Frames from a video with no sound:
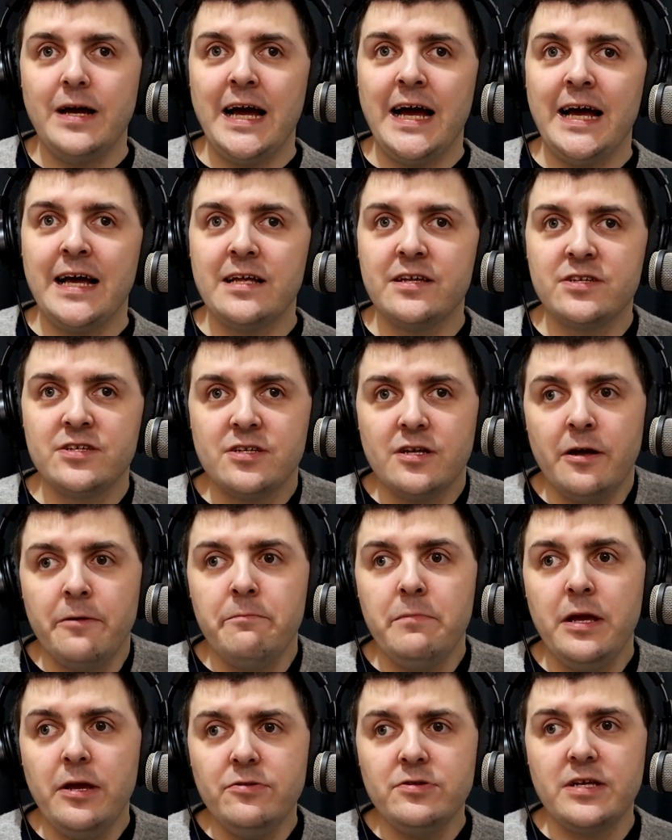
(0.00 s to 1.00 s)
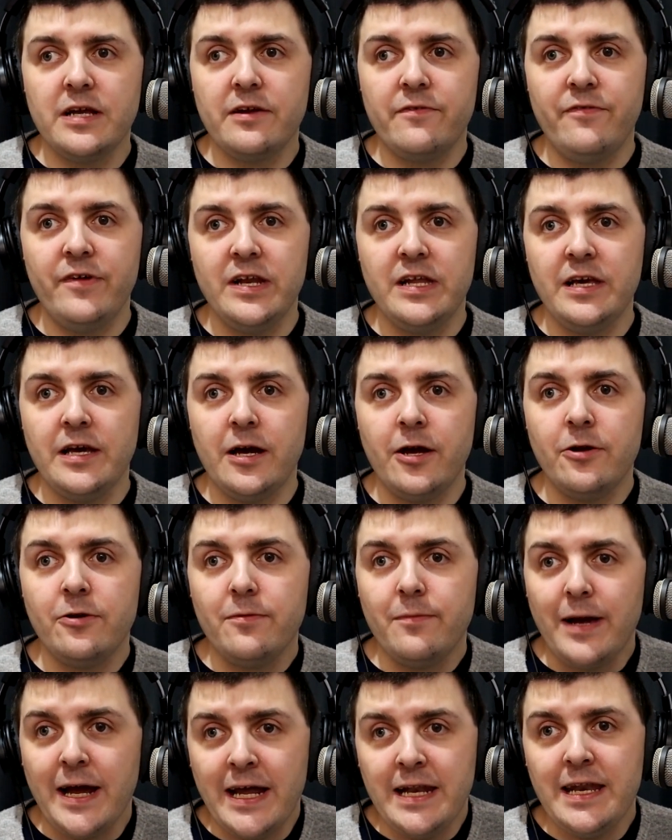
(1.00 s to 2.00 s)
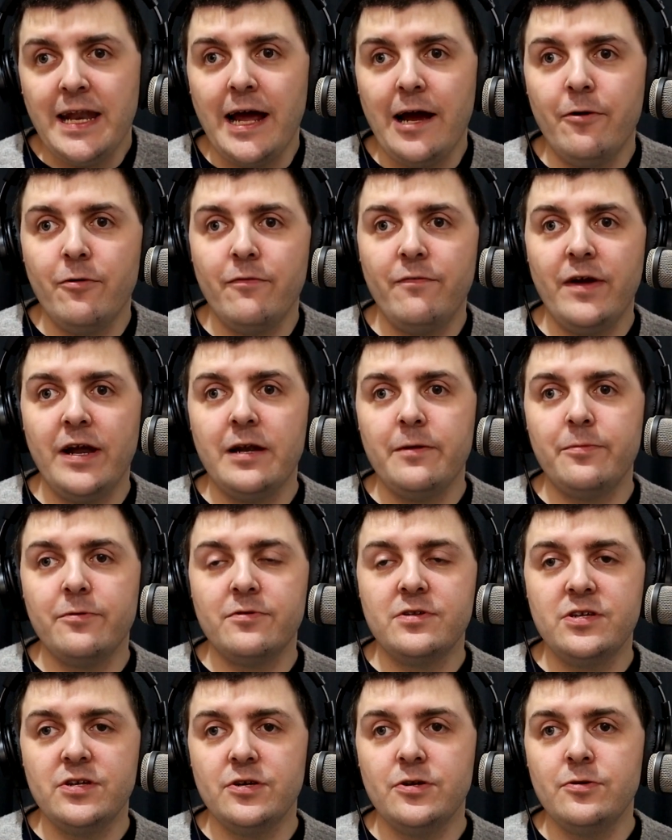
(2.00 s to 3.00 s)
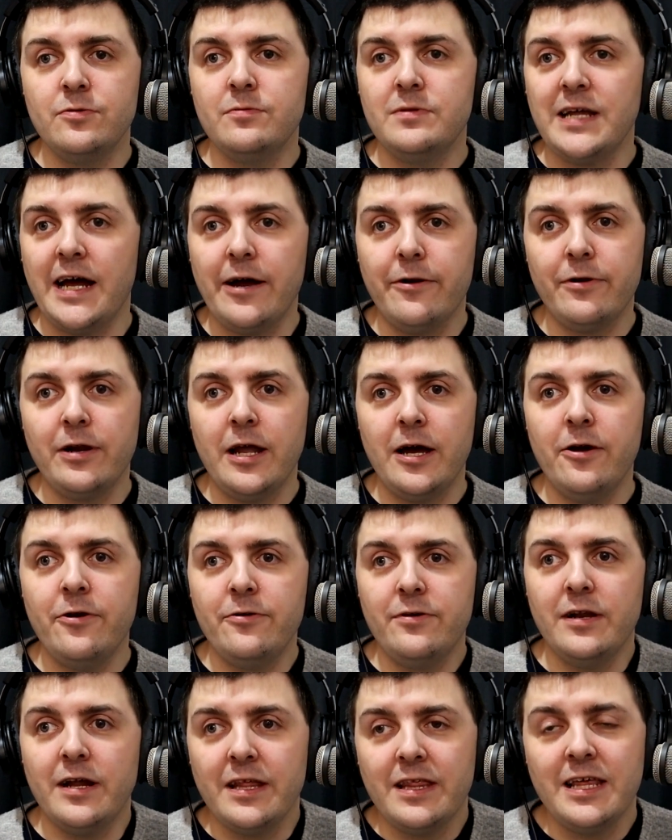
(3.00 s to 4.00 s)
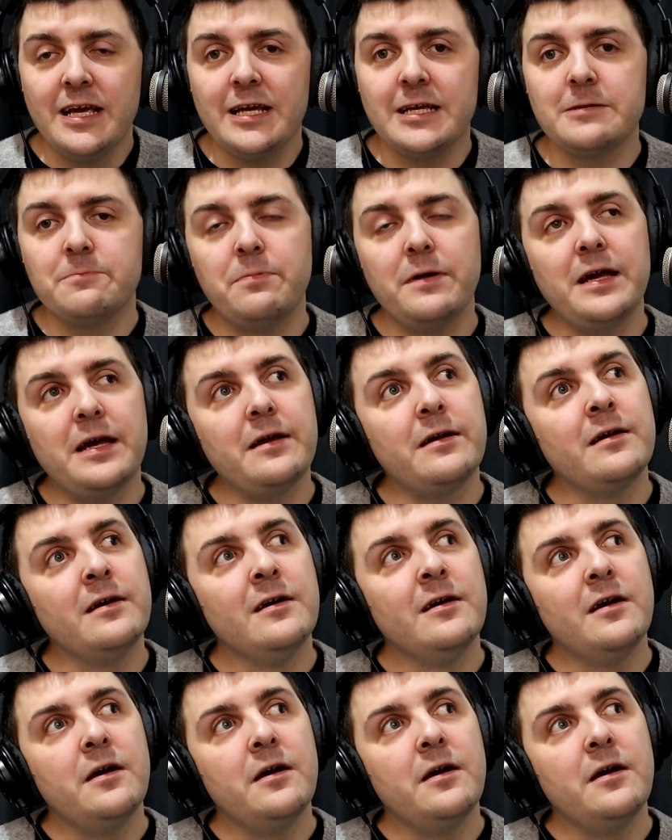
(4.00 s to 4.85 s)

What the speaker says: as a music video and now available to download, and I think it's being